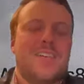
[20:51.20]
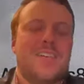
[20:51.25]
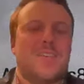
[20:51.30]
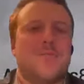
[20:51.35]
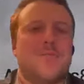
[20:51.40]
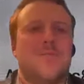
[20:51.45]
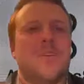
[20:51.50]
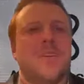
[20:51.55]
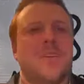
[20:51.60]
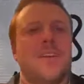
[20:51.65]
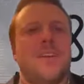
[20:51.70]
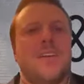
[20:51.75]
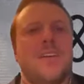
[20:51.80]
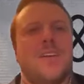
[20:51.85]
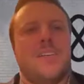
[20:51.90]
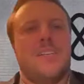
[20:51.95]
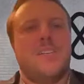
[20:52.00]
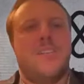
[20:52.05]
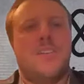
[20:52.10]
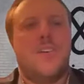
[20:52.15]
Awesome.
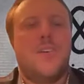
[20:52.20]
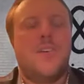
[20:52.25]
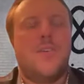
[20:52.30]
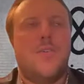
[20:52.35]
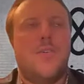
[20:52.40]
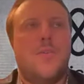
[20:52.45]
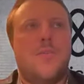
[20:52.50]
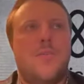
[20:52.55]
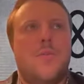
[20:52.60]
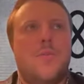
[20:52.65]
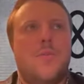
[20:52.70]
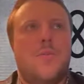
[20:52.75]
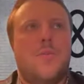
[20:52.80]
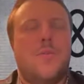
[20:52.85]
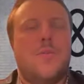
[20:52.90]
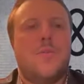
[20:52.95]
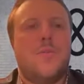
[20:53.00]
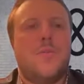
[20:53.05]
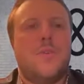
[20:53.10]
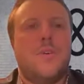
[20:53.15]
So
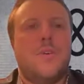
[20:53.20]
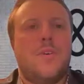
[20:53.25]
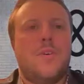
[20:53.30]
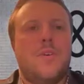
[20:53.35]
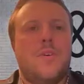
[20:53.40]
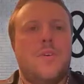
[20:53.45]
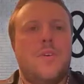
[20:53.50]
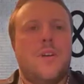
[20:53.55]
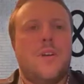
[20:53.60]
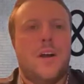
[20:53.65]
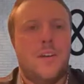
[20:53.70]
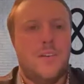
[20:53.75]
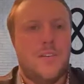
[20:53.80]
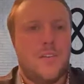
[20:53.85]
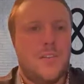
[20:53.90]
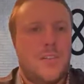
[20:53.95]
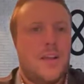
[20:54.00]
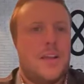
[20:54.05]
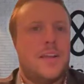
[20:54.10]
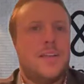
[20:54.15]

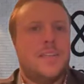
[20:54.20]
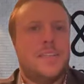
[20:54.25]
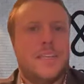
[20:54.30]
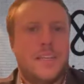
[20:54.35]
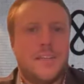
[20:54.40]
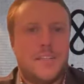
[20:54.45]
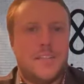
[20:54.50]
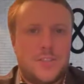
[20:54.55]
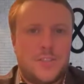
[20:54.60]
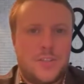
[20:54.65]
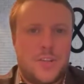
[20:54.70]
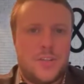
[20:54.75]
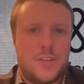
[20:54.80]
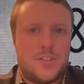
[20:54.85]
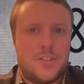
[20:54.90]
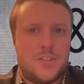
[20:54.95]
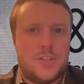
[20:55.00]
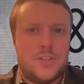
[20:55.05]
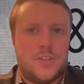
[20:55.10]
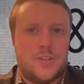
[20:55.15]
underlying data
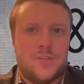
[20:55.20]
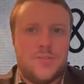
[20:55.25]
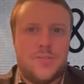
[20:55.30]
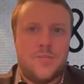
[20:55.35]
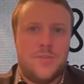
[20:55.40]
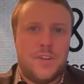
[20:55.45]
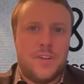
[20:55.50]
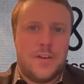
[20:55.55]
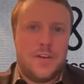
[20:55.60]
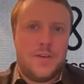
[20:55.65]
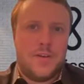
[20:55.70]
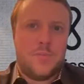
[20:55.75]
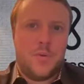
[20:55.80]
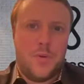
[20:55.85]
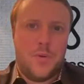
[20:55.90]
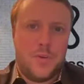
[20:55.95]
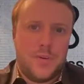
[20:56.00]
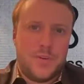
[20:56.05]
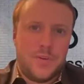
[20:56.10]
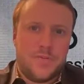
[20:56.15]
structure, very
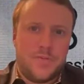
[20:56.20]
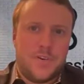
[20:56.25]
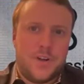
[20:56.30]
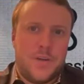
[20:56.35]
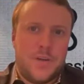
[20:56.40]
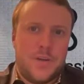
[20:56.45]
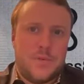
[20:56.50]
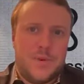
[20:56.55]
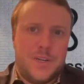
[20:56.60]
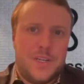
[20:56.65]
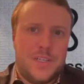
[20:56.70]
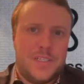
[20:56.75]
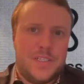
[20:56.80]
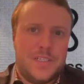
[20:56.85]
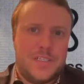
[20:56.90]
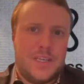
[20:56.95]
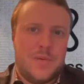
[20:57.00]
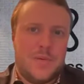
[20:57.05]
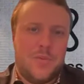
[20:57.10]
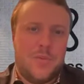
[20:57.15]
important for
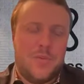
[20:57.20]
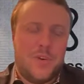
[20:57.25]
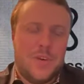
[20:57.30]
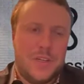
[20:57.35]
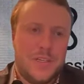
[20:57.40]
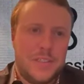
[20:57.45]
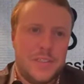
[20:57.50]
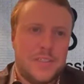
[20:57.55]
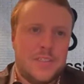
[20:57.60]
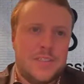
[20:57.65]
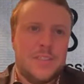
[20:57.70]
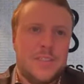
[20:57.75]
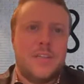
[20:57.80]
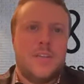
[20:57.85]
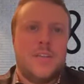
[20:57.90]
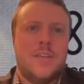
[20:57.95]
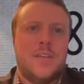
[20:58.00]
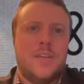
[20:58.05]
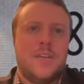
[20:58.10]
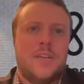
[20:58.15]
optimizing table reads.
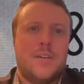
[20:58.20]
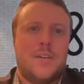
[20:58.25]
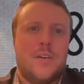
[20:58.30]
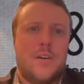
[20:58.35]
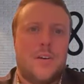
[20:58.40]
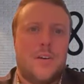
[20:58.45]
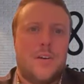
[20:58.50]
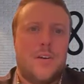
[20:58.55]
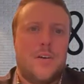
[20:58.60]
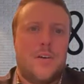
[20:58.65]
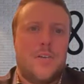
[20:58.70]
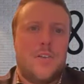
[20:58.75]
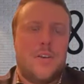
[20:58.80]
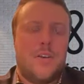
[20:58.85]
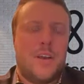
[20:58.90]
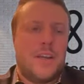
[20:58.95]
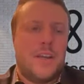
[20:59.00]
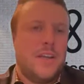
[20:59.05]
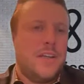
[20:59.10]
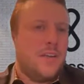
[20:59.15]
Are
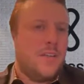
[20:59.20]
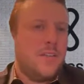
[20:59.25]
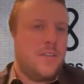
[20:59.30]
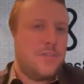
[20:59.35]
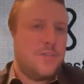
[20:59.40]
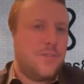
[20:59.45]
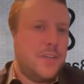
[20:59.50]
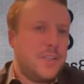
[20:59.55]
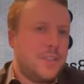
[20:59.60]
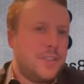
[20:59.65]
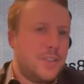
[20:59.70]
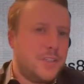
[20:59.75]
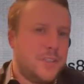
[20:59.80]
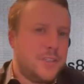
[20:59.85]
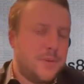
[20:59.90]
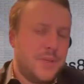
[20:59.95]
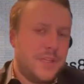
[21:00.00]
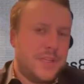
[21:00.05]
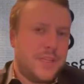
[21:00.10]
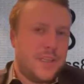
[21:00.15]
there any other
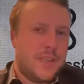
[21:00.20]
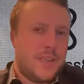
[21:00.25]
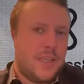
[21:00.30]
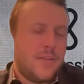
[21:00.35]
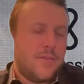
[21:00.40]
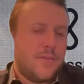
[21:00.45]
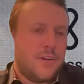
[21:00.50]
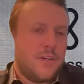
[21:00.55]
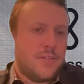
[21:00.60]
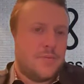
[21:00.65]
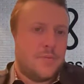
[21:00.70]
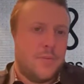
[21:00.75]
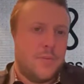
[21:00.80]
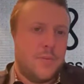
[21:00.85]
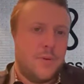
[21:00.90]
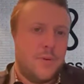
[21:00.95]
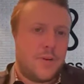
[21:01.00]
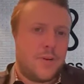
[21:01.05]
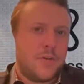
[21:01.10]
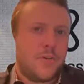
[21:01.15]
features that we can leverage
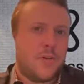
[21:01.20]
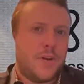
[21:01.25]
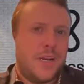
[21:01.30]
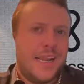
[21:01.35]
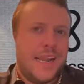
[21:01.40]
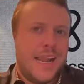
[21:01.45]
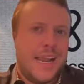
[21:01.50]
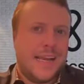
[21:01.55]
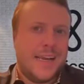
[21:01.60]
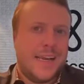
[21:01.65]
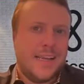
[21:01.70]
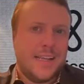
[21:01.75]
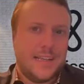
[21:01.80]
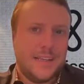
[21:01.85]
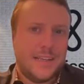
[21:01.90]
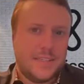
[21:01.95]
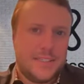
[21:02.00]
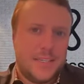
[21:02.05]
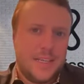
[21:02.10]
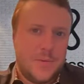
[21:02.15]
when we're
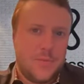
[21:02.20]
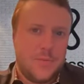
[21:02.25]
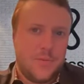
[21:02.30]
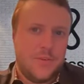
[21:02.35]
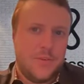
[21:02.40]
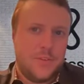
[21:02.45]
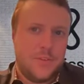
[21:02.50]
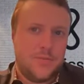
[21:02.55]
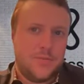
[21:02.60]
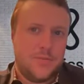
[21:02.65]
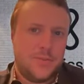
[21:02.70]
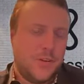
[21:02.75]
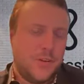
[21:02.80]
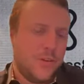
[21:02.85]
creating a table to